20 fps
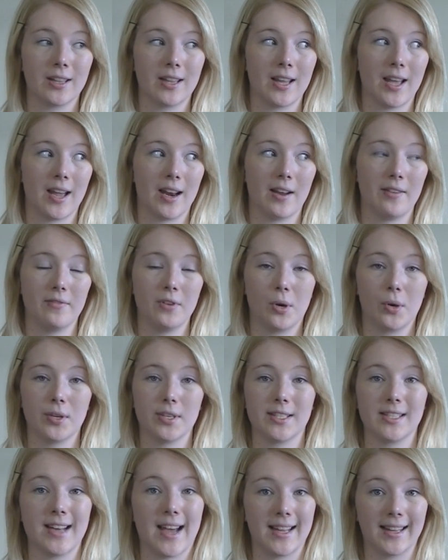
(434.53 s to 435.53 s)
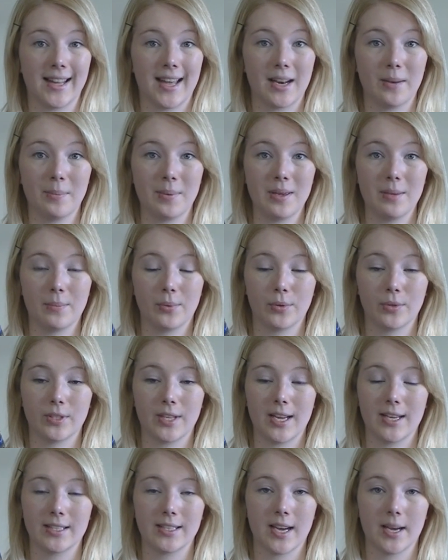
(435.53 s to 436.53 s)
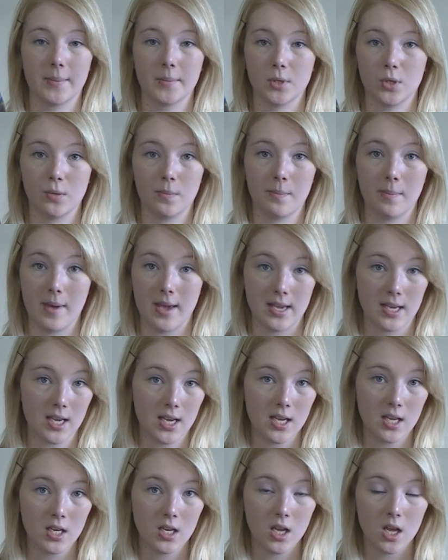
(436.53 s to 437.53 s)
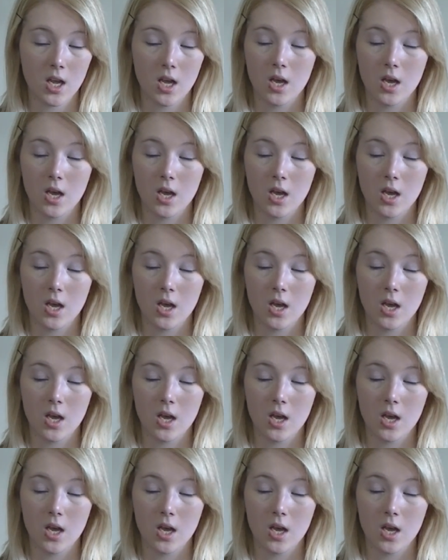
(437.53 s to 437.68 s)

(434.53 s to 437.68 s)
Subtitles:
that I've noticed not a lot of people take time to make it,